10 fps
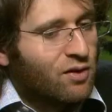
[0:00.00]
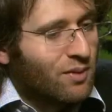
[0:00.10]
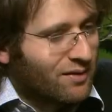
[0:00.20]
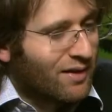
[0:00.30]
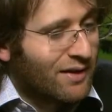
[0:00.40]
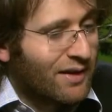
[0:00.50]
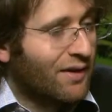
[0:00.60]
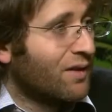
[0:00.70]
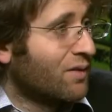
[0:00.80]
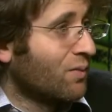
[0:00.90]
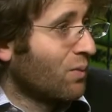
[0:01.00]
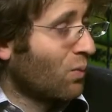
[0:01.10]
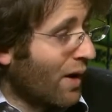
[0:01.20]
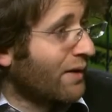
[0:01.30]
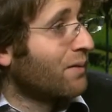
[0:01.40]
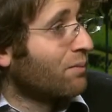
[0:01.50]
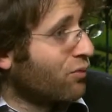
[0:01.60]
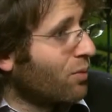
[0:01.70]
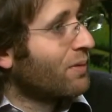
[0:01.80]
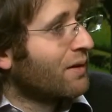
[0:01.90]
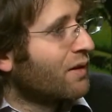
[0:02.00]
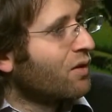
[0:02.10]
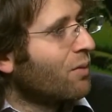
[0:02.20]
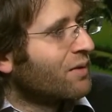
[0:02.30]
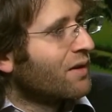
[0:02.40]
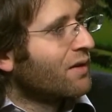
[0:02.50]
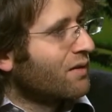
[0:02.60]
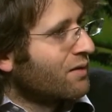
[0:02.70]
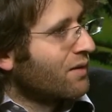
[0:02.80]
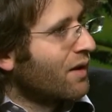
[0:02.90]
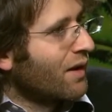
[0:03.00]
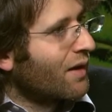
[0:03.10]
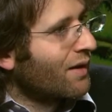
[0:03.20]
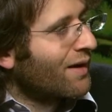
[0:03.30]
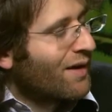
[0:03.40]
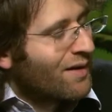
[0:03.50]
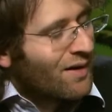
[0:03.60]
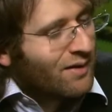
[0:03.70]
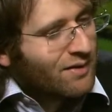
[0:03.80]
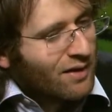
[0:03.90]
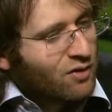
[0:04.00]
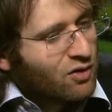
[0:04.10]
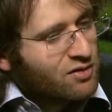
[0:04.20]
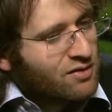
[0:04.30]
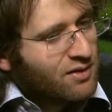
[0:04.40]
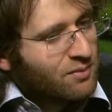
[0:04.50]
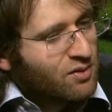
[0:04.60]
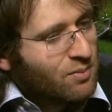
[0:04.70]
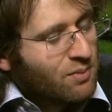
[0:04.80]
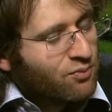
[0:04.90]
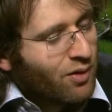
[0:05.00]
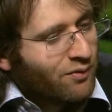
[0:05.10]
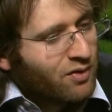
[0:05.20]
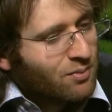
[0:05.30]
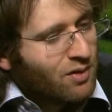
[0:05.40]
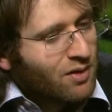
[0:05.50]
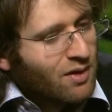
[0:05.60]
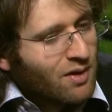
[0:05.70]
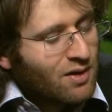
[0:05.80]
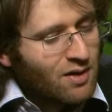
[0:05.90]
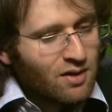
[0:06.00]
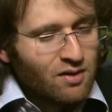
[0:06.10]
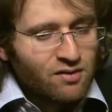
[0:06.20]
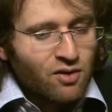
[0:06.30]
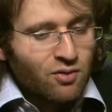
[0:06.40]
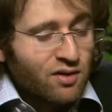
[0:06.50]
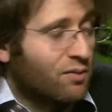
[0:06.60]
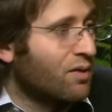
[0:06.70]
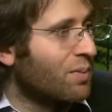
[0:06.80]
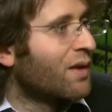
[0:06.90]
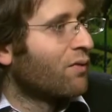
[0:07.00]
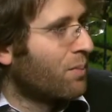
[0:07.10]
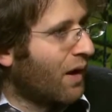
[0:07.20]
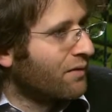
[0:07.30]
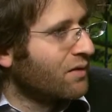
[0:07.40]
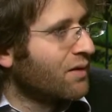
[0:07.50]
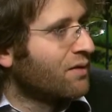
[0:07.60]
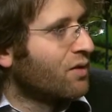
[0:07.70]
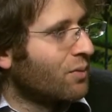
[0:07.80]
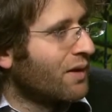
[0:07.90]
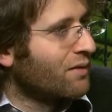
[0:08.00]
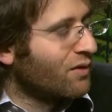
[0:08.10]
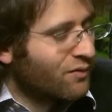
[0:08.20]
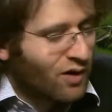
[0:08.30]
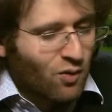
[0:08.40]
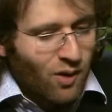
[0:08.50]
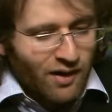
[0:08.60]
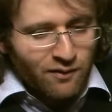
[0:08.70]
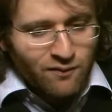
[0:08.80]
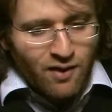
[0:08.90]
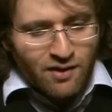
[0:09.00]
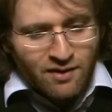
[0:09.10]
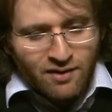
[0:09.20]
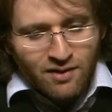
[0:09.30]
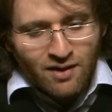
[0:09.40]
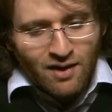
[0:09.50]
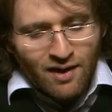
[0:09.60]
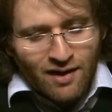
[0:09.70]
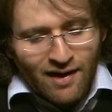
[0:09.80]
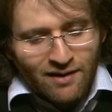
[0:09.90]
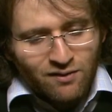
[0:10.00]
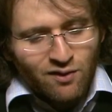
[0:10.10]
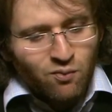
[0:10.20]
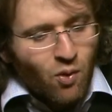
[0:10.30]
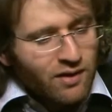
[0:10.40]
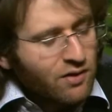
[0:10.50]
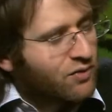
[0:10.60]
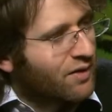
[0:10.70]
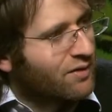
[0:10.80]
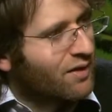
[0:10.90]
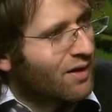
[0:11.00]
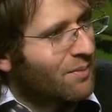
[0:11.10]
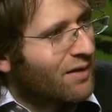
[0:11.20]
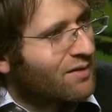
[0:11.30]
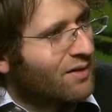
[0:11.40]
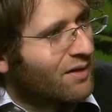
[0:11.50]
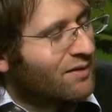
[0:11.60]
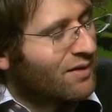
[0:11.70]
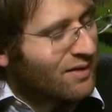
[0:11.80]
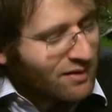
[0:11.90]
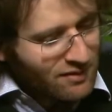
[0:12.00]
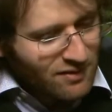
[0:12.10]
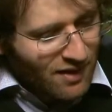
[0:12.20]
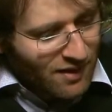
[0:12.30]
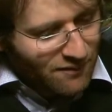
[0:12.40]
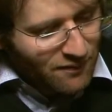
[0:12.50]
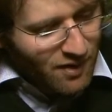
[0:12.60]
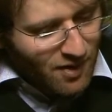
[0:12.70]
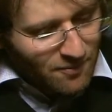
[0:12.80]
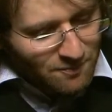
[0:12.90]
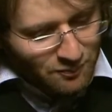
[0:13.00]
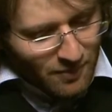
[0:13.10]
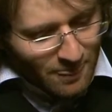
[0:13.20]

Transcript: So it's clear that when properly adopted, this technology seems to be profitable. So this was a bit of a puzzle, so we sort of inquired further. And sort of one interesting dimension is this firm,